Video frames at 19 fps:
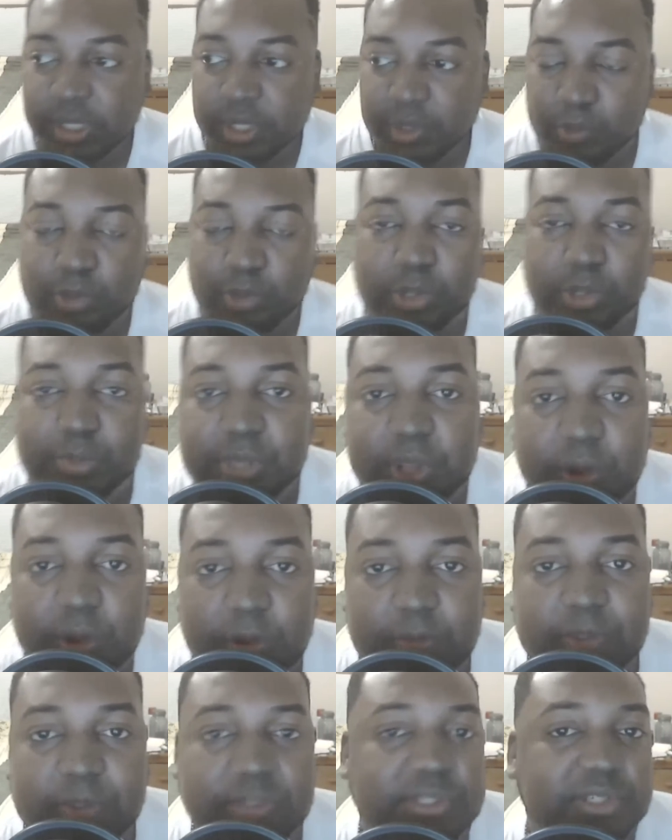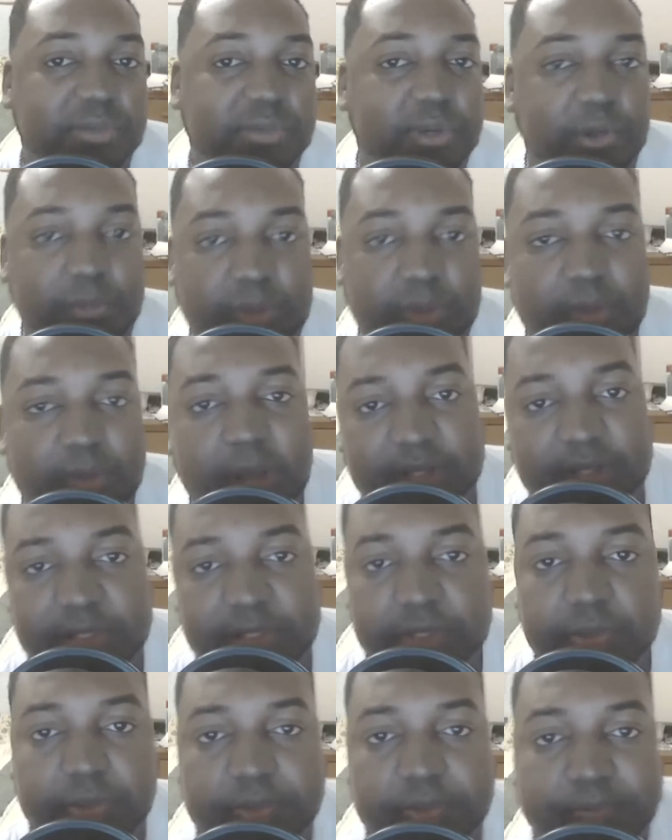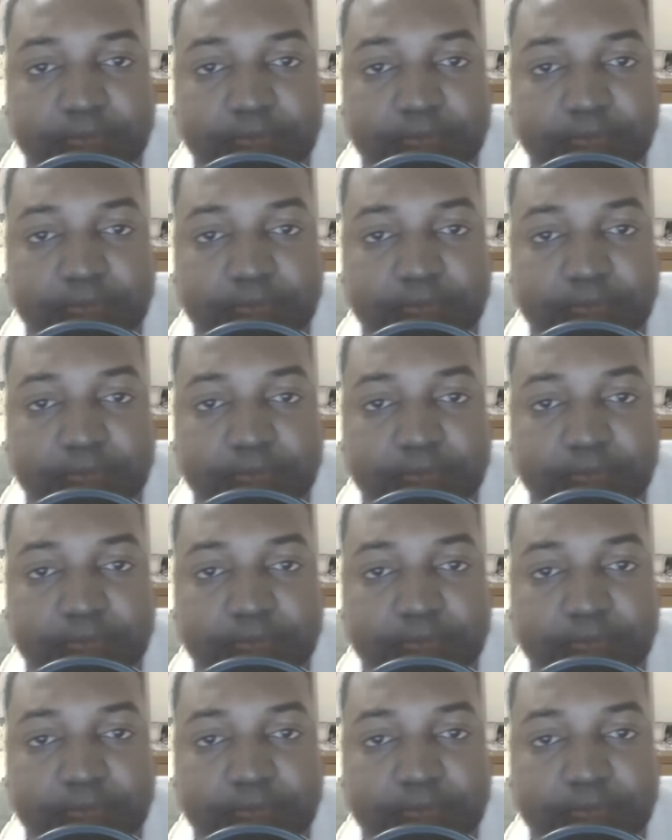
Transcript: will it be her business, but it'll be mine too.